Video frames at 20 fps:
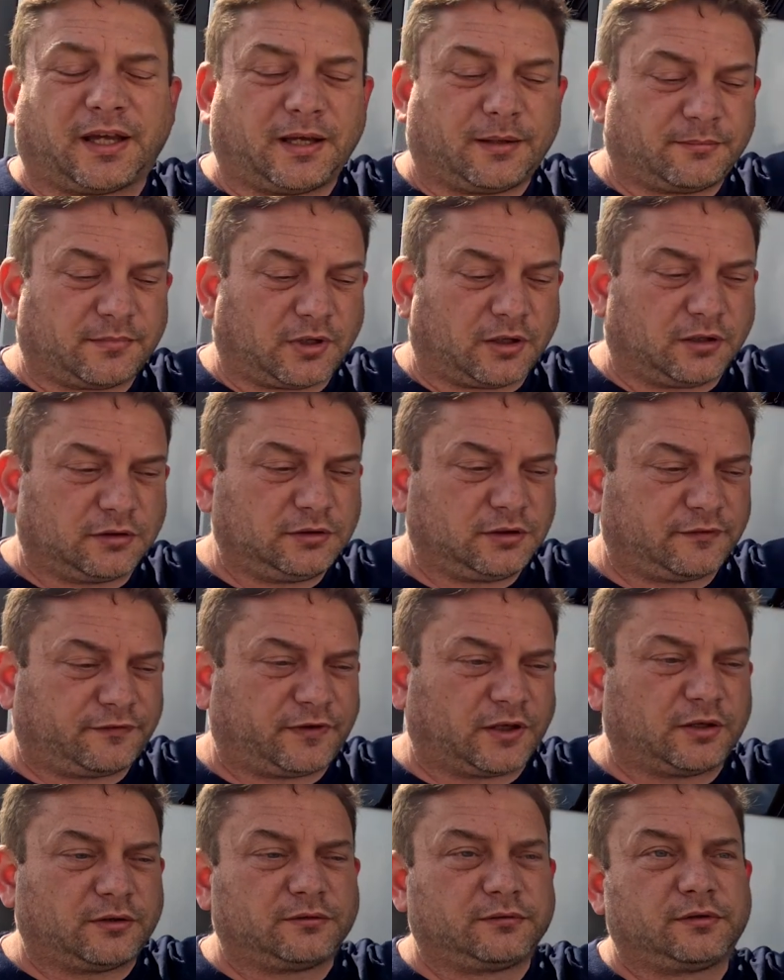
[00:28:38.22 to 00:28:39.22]
app on your
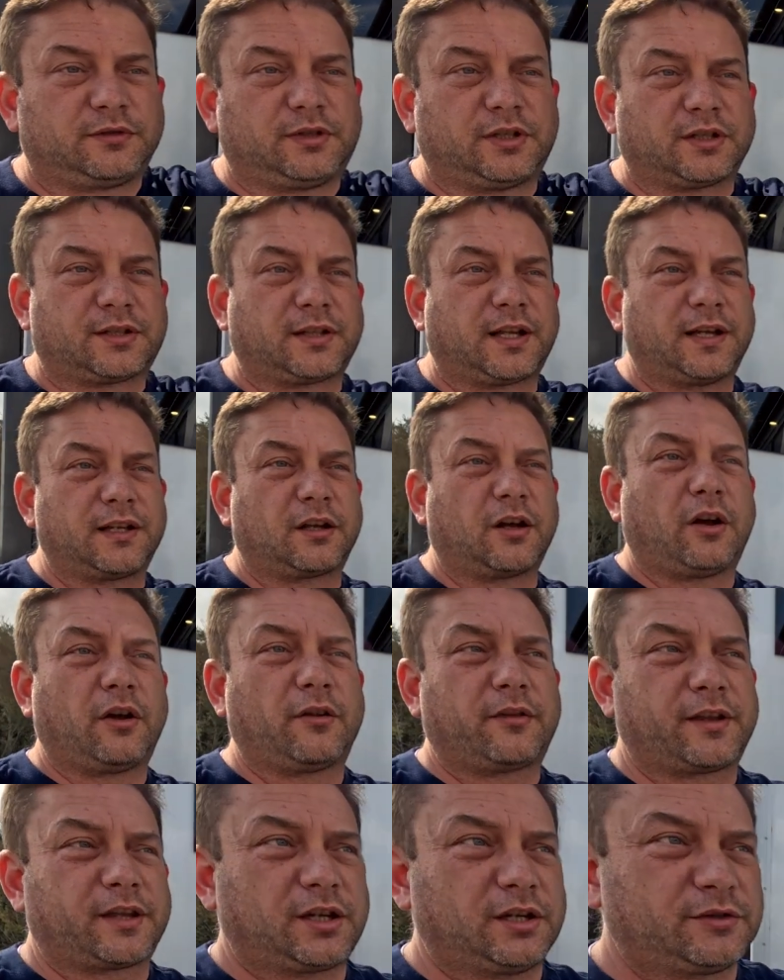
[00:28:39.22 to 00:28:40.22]
phone, just like
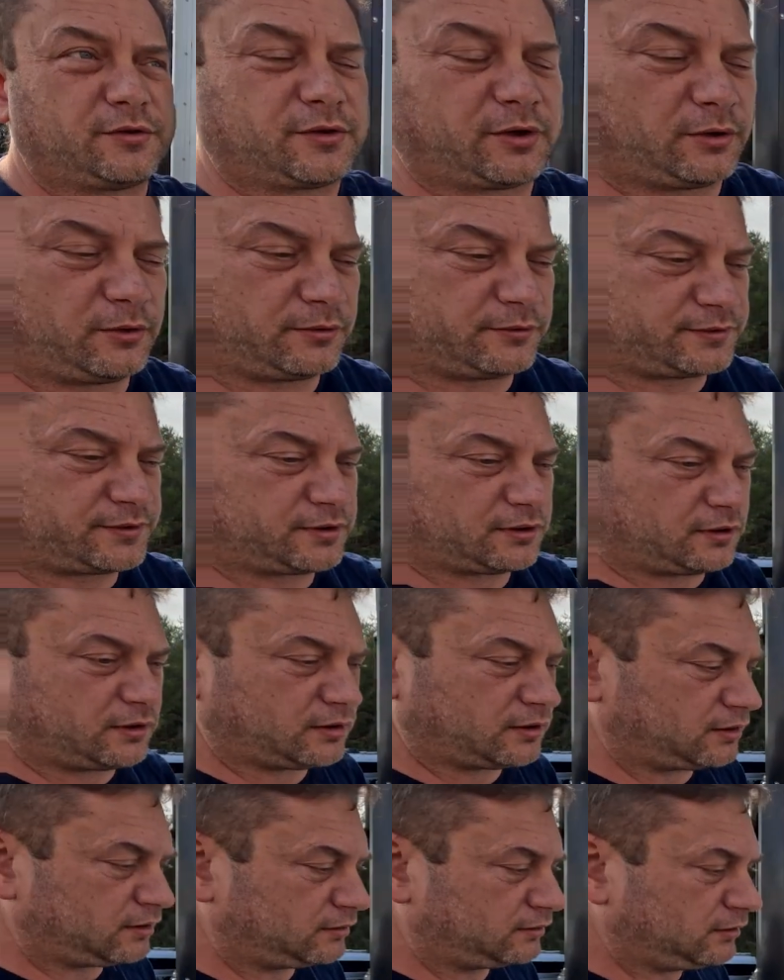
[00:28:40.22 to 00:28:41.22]
all the controls
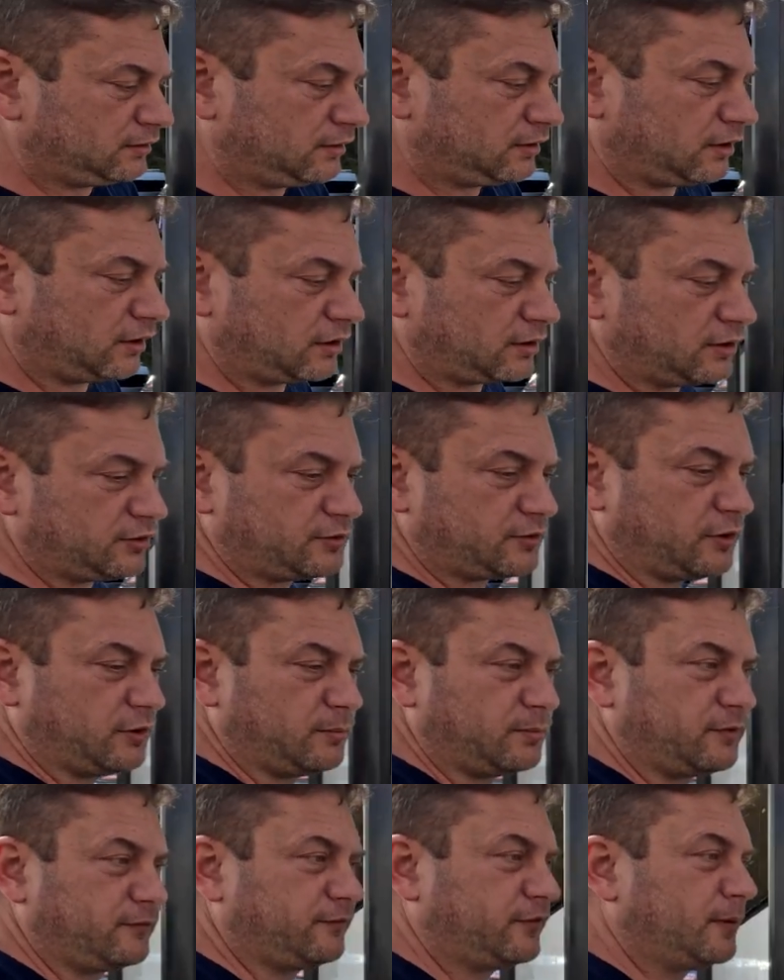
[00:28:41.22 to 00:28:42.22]
are, are
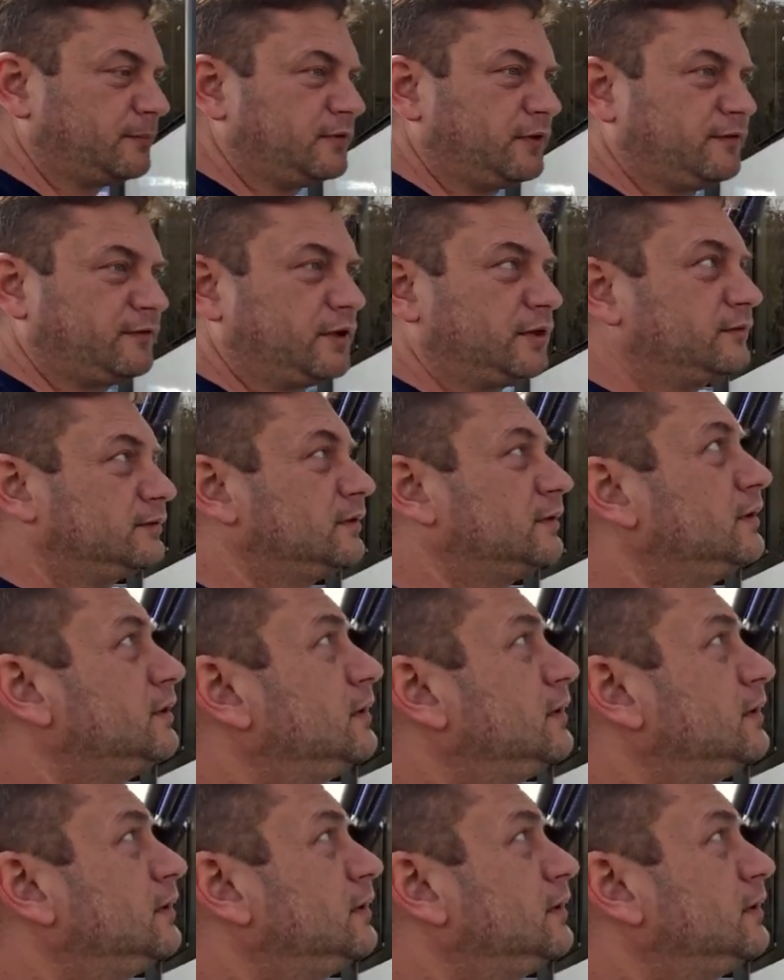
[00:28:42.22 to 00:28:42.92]
controllable from your phone.